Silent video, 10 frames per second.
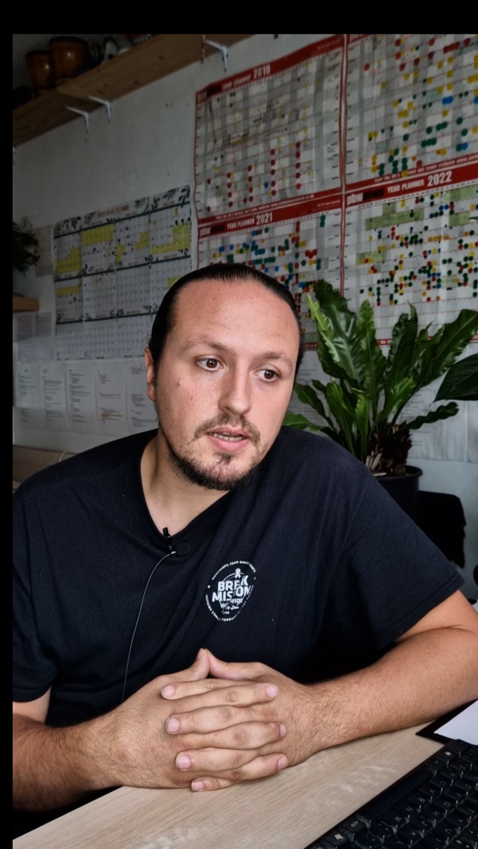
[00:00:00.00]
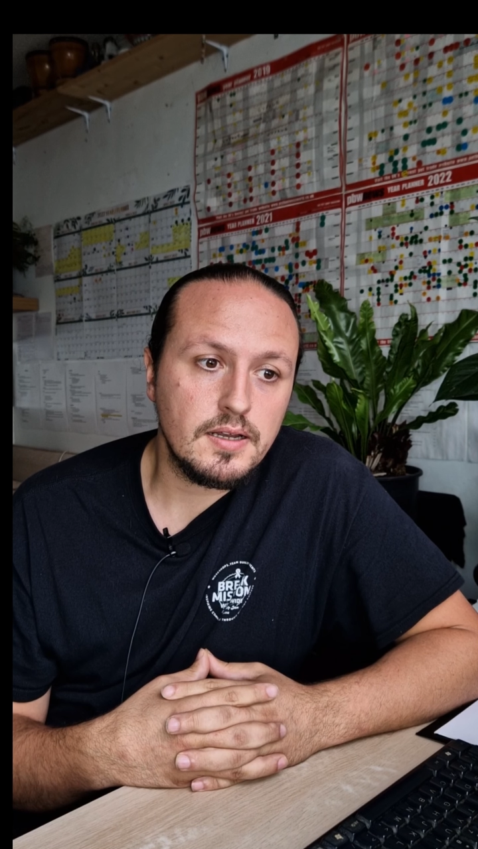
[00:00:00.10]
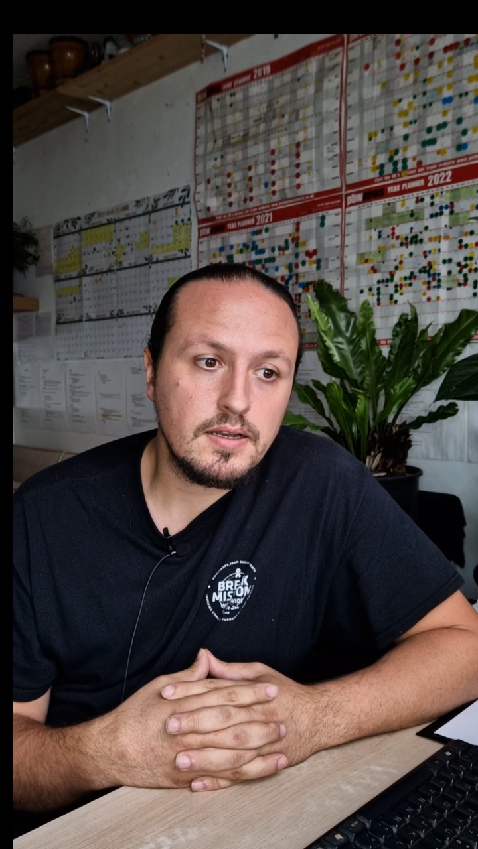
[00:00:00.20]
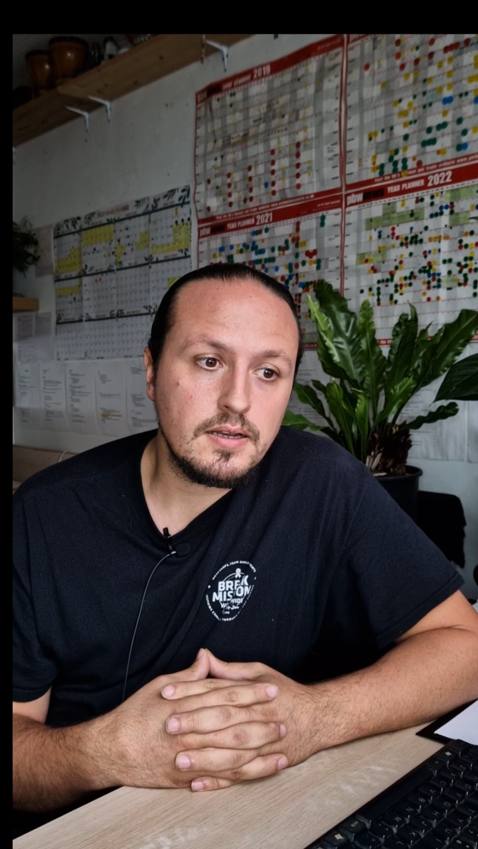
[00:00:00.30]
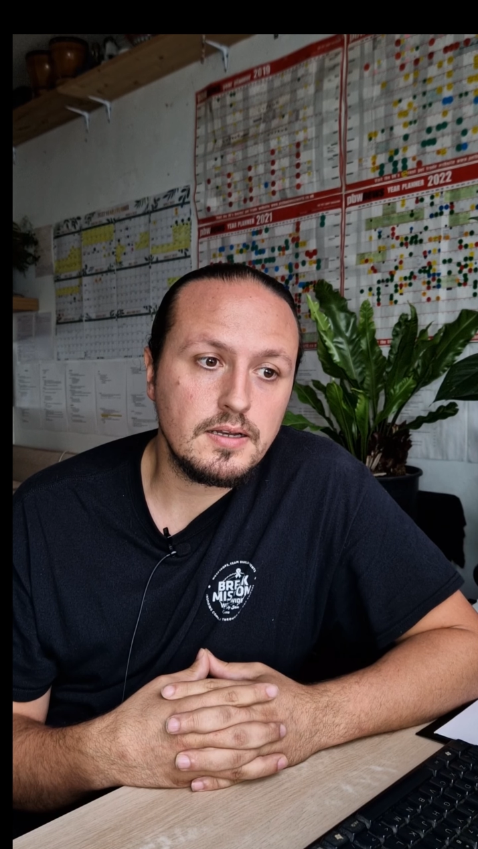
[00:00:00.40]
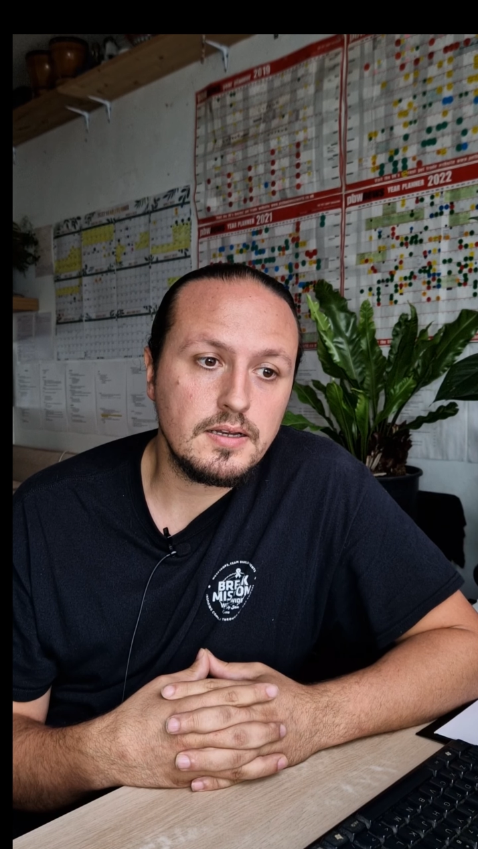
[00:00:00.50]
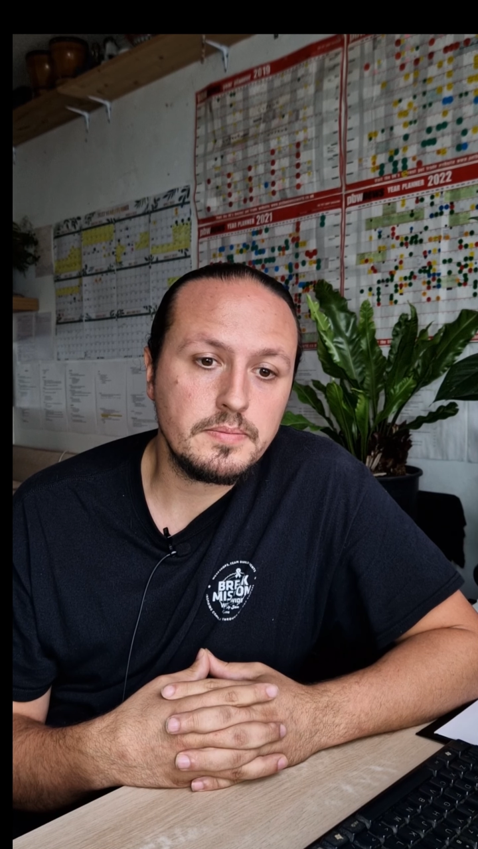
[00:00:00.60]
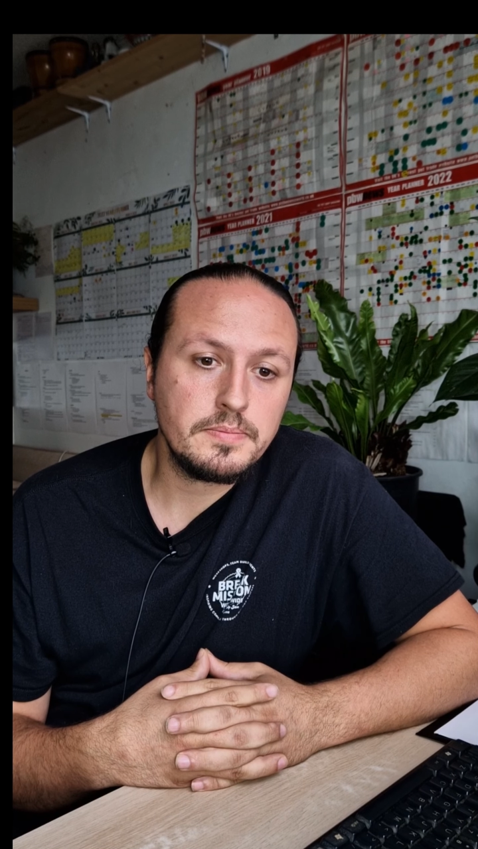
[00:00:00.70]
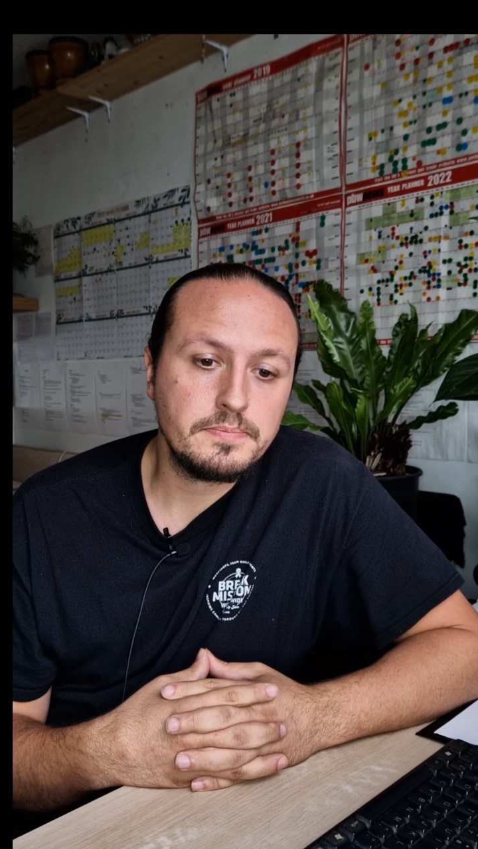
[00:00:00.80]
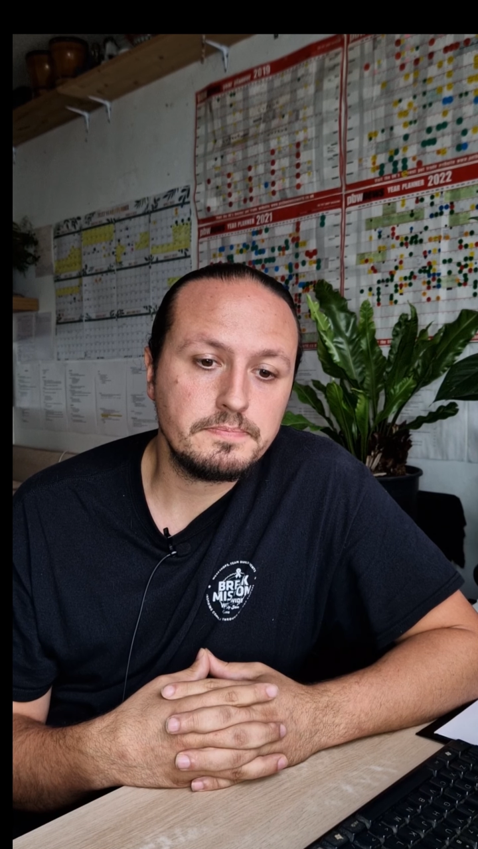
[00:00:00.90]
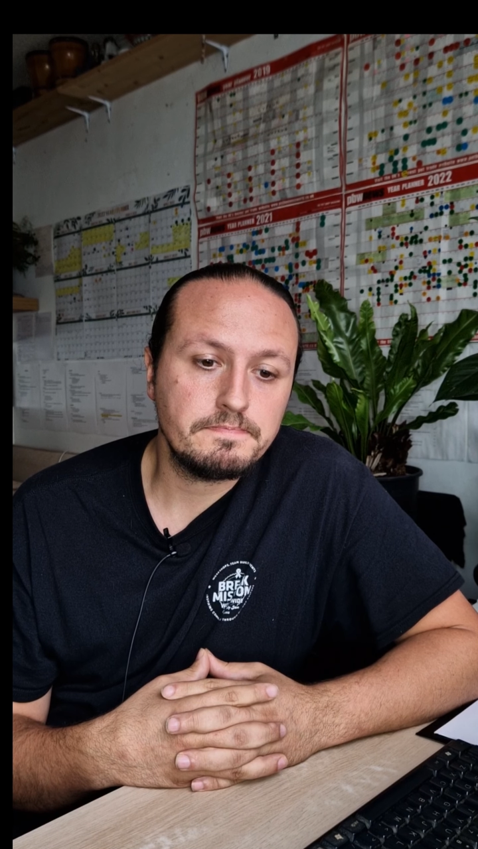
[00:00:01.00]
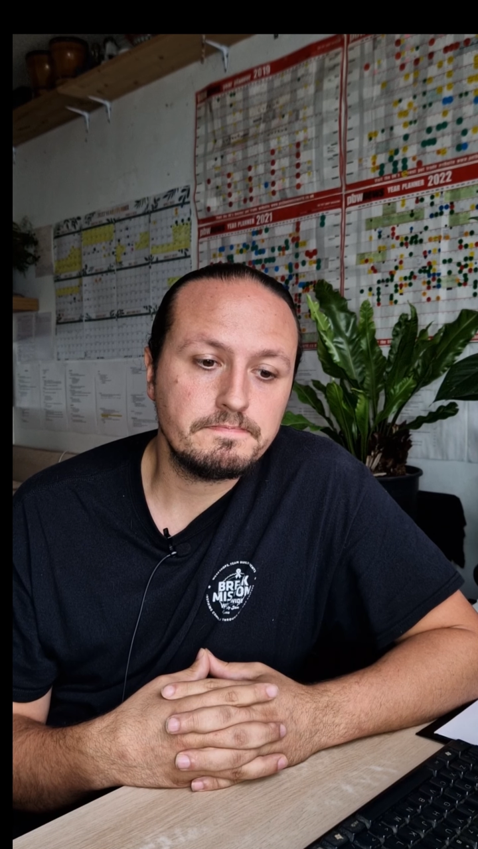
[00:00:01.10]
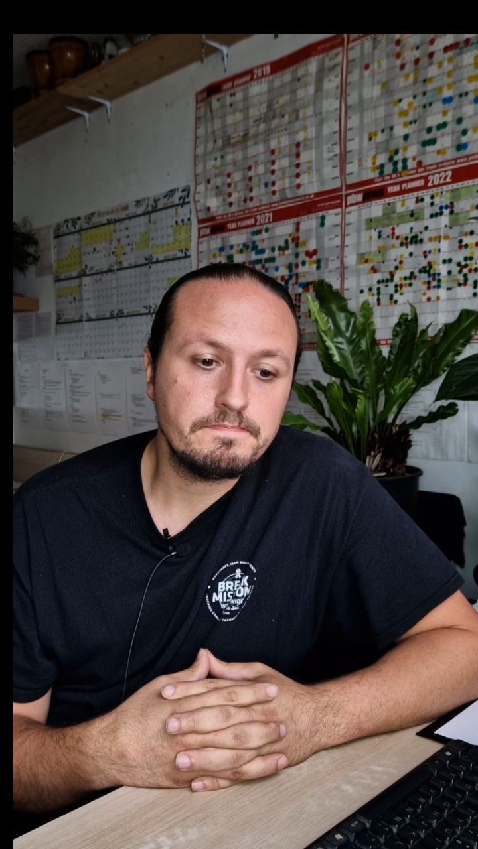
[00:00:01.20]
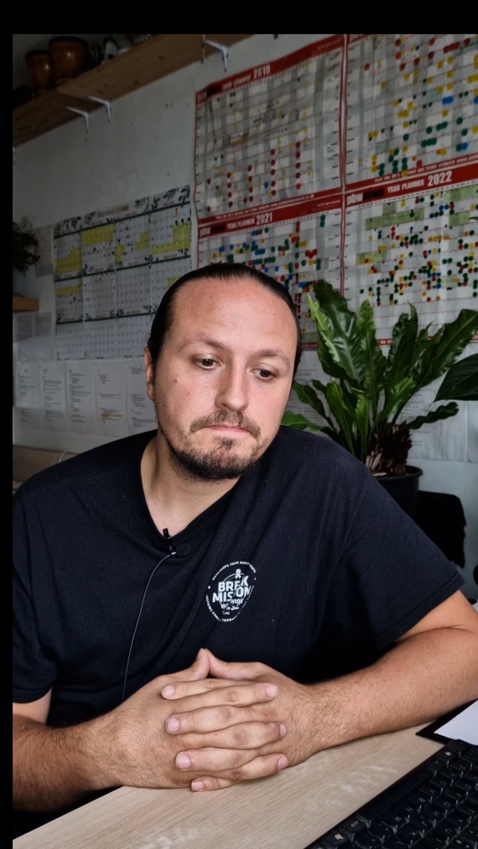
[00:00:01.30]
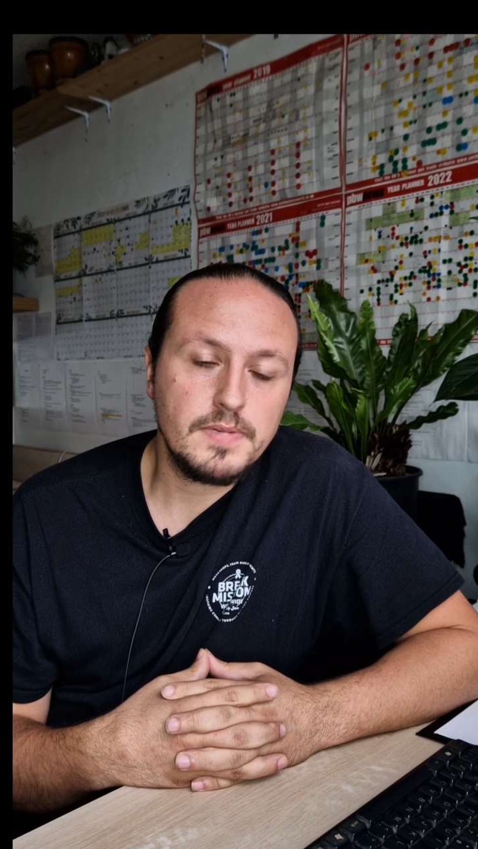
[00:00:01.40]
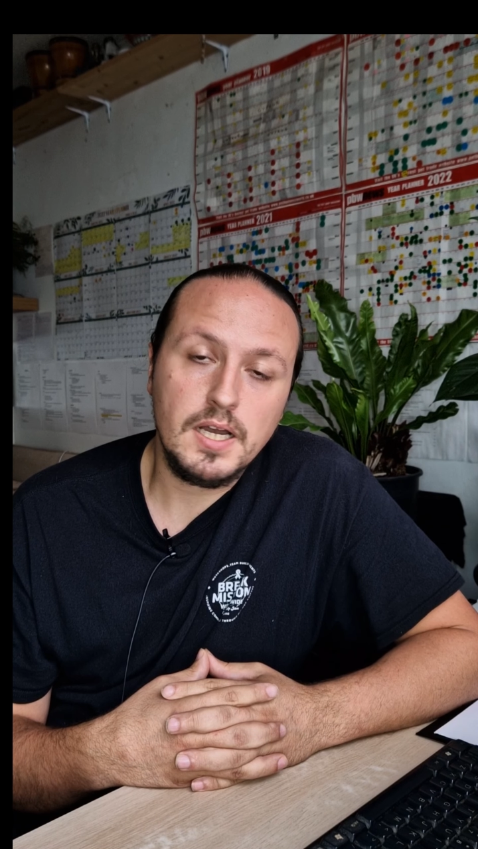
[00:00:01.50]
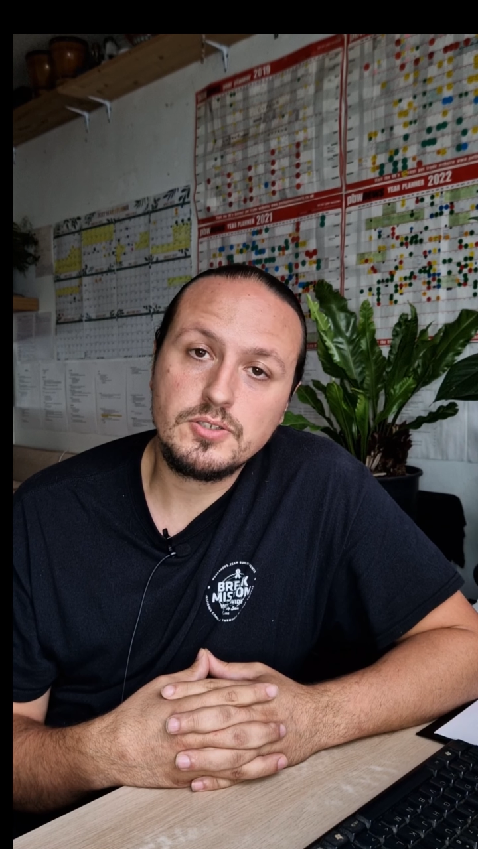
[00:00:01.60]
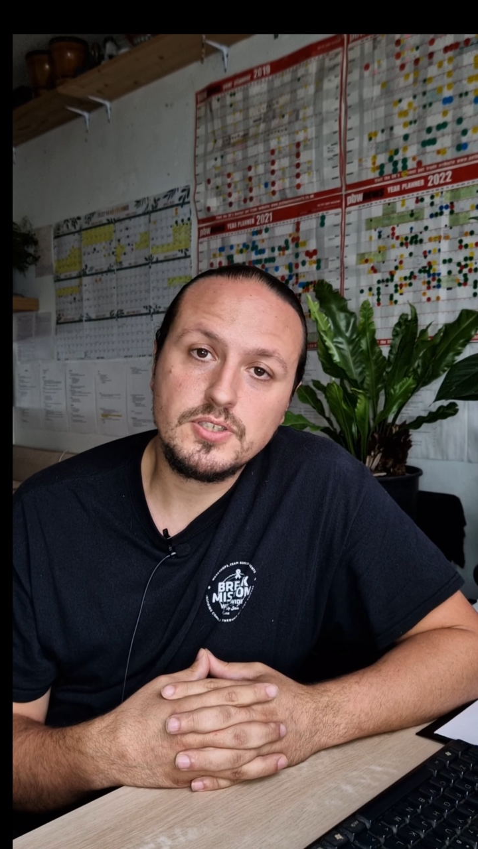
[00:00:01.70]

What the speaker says: I'll